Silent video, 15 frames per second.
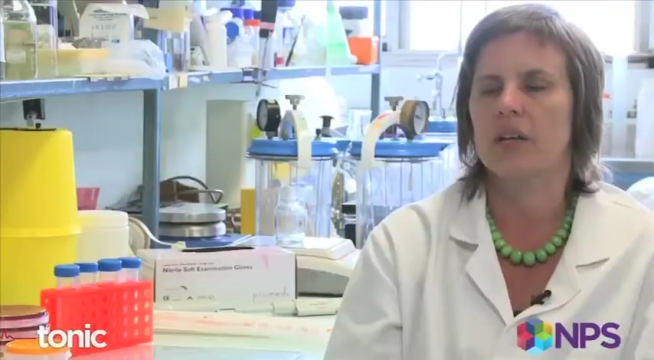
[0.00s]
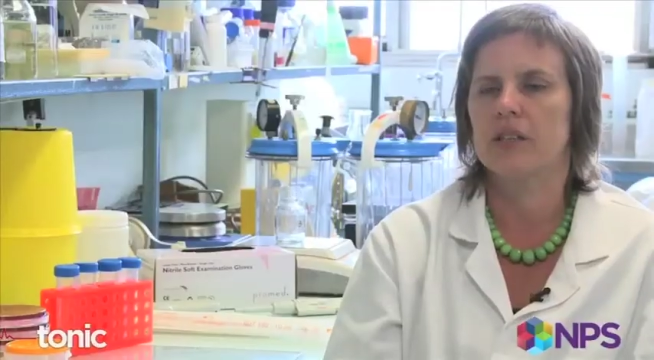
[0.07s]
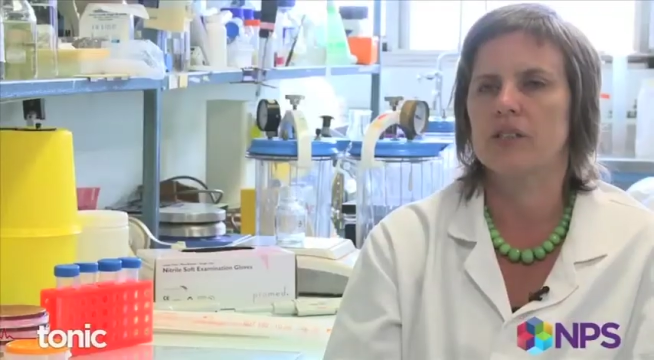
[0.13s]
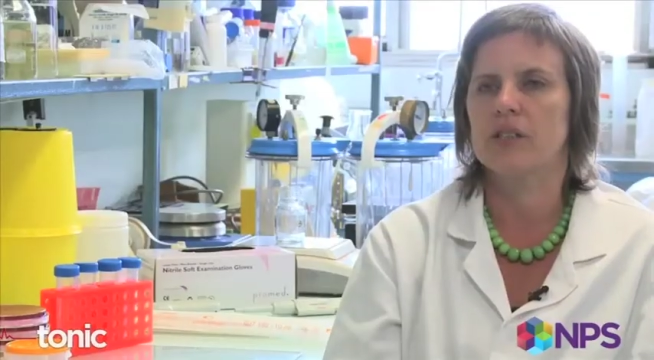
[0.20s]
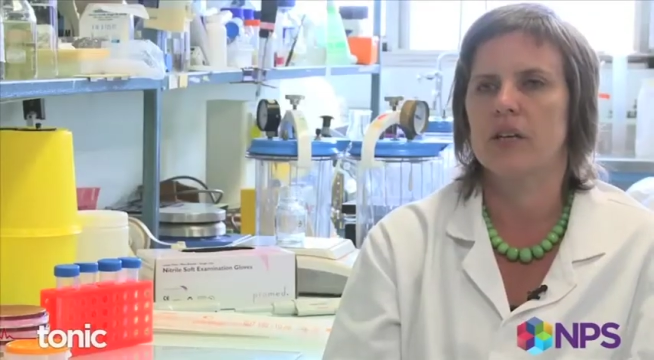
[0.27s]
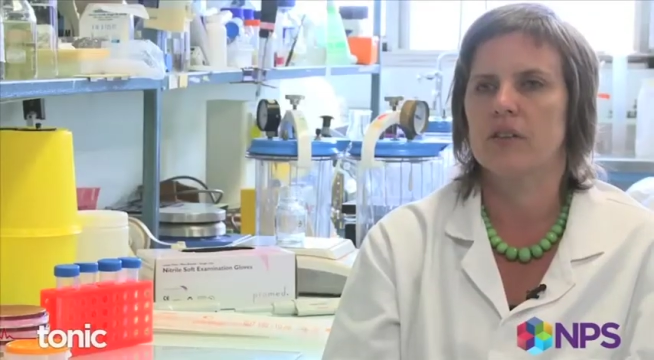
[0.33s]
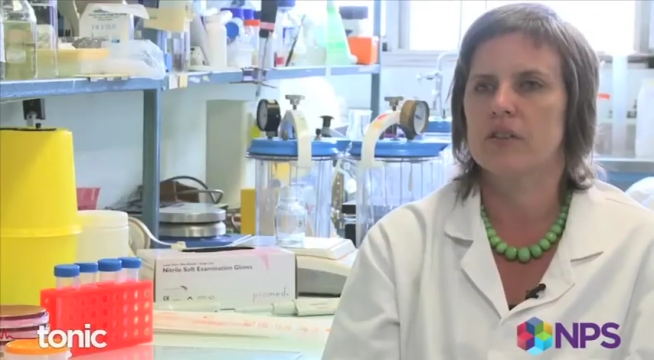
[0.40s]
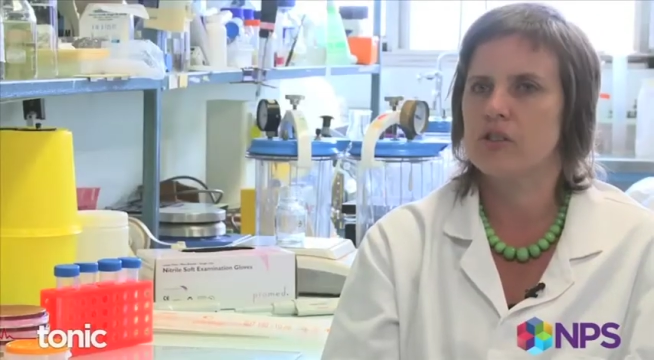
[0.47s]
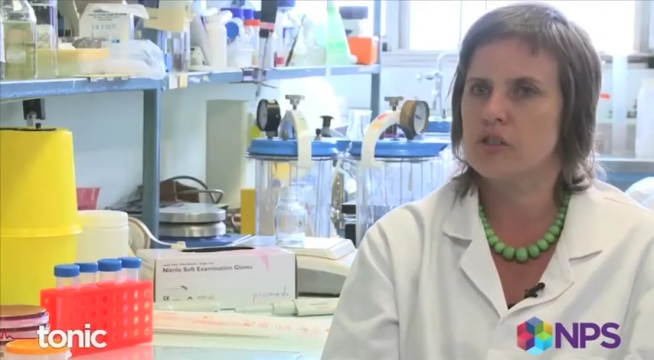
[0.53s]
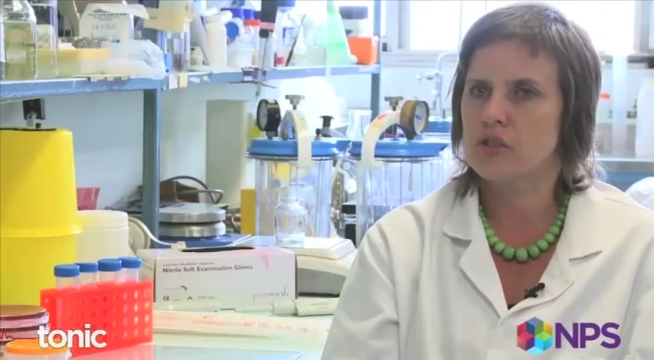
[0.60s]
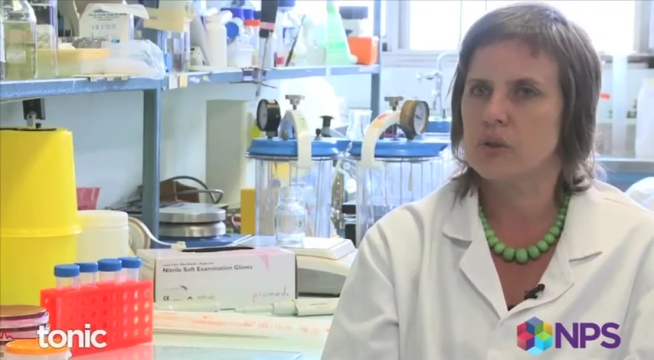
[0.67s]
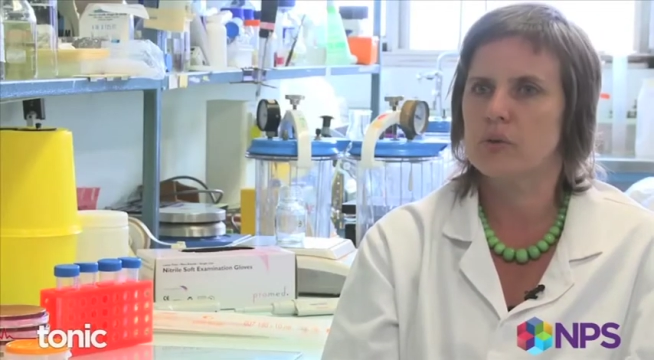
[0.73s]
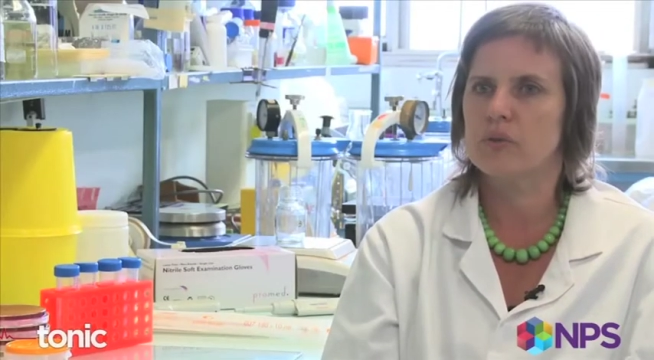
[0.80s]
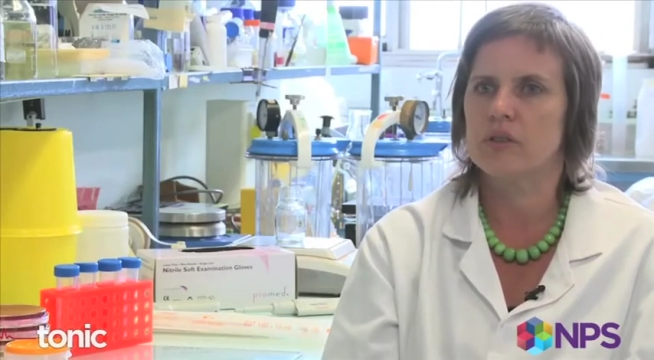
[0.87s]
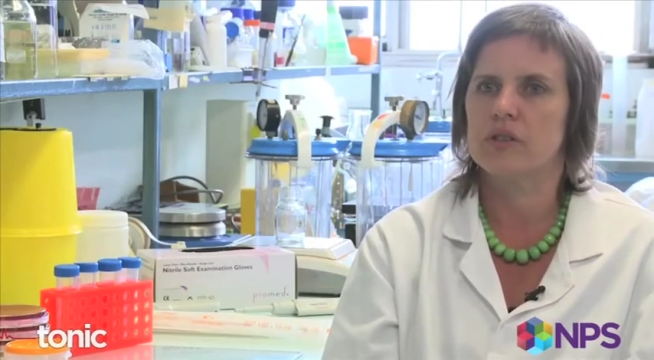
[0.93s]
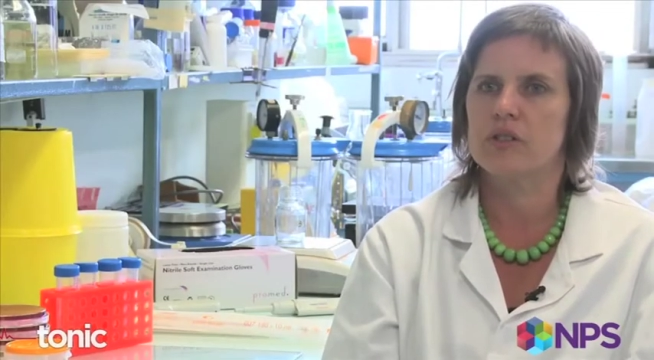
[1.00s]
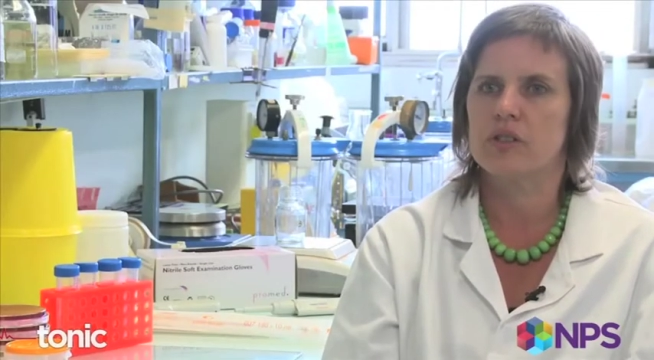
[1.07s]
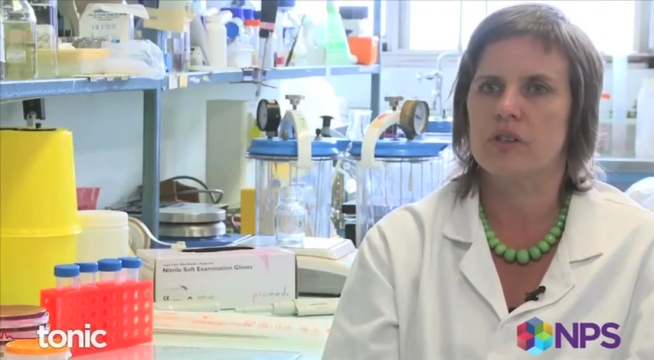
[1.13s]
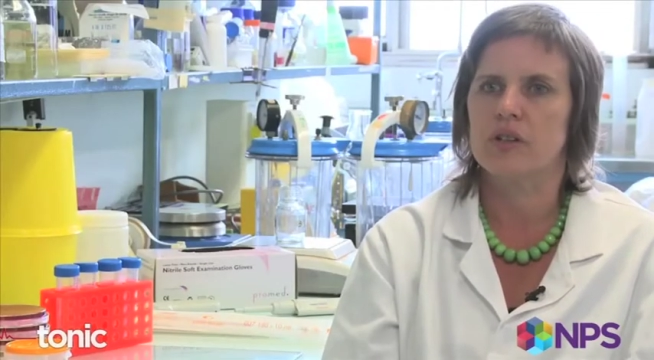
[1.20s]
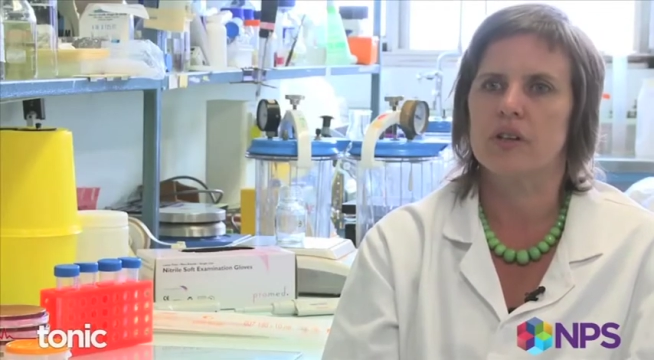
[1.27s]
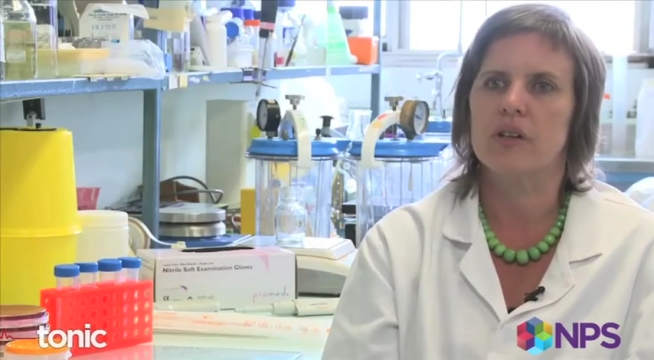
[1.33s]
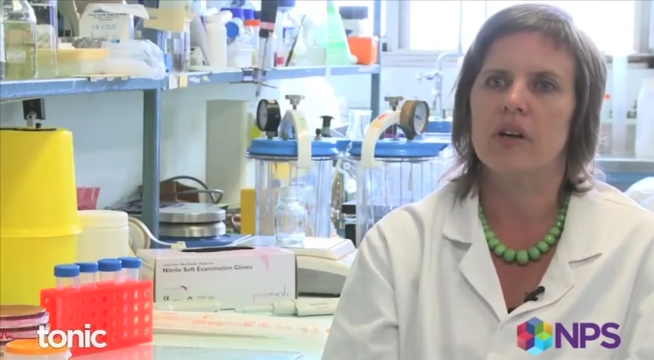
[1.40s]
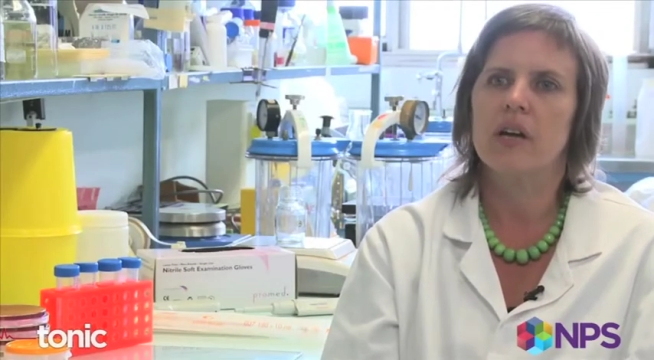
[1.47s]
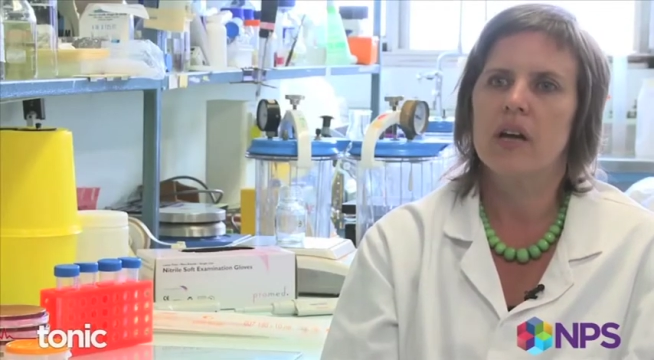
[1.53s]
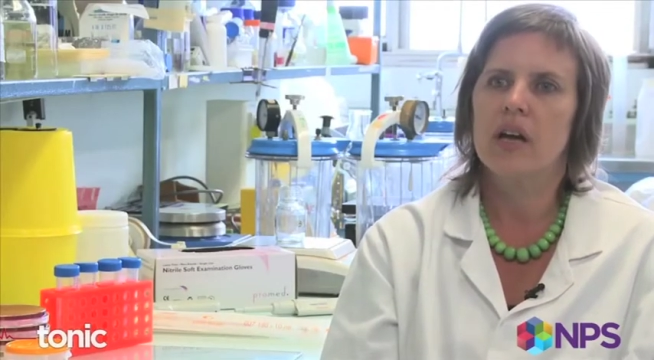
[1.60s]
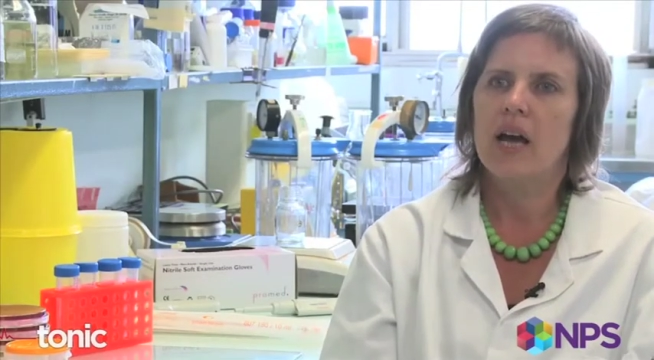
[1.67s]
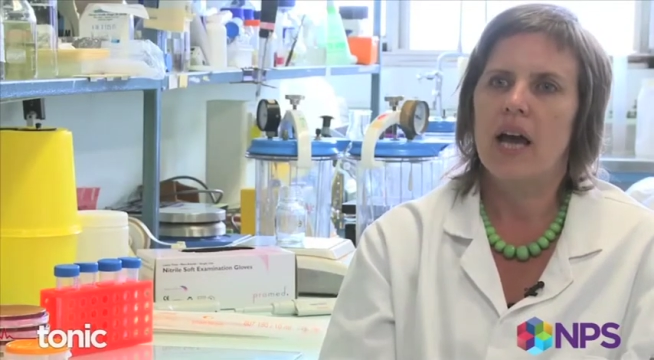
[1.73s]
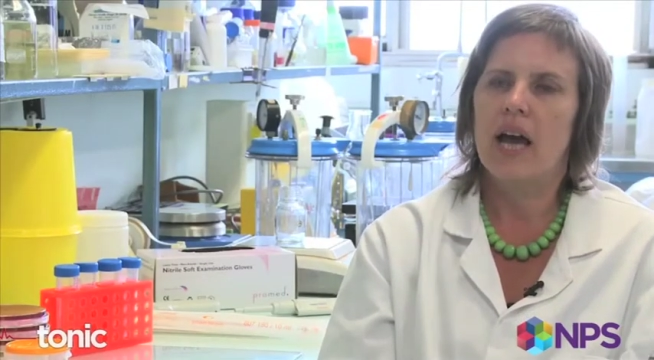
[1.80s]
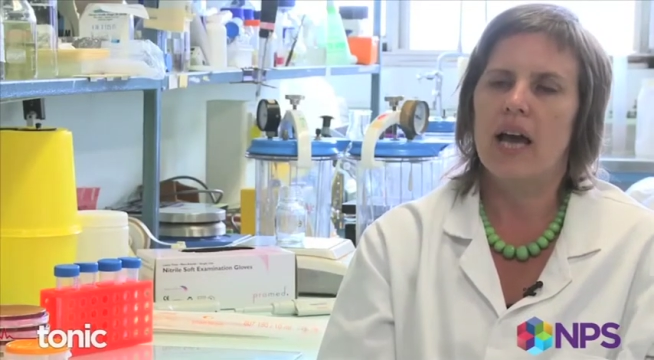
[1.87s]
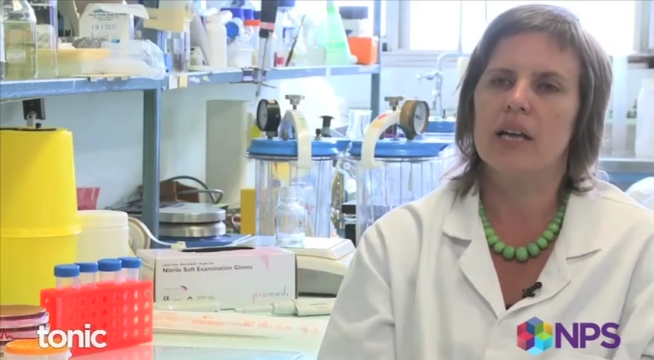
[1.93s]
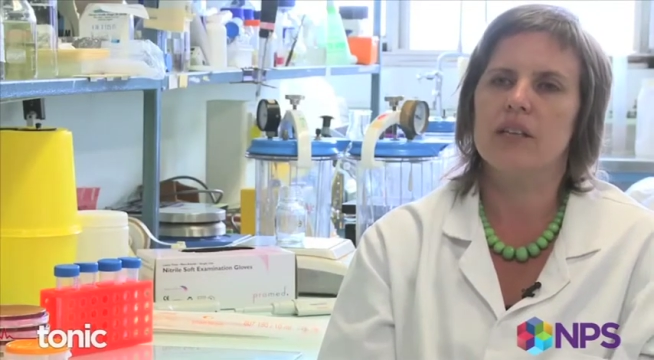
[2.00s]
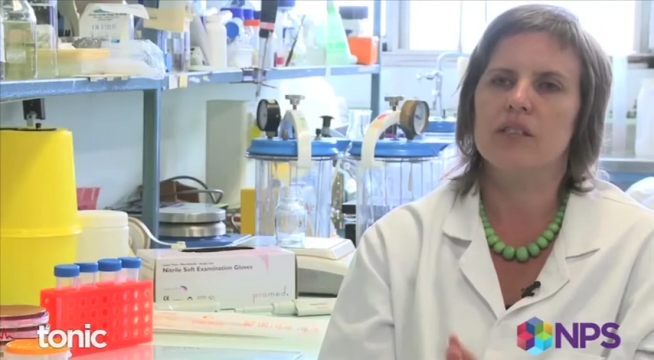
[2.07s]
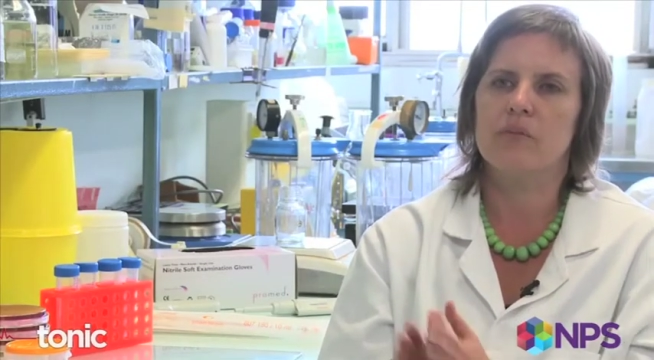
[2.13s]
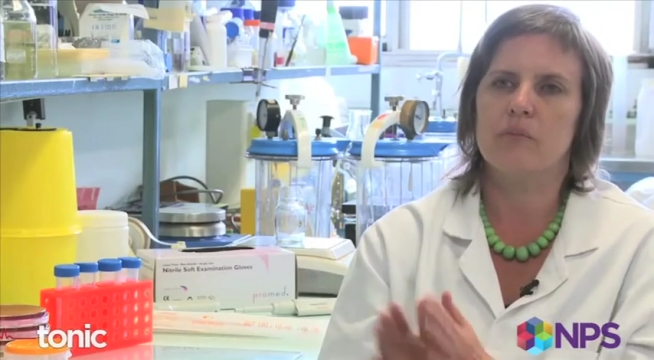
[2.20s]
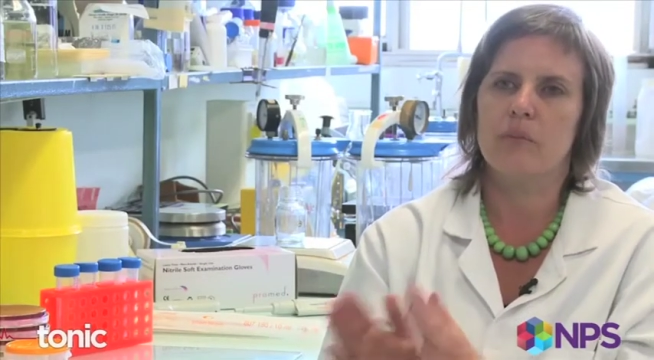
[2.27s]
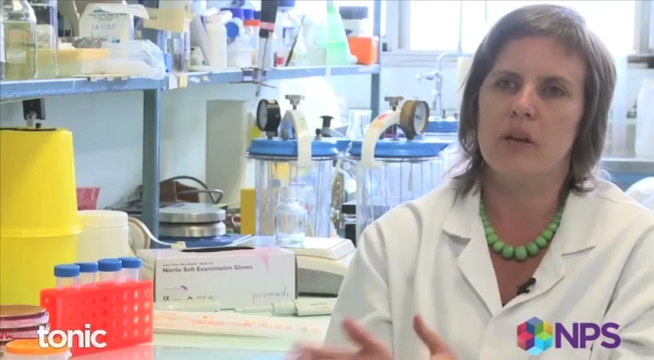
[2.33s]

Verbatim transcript: honeys now that are sold in Australia as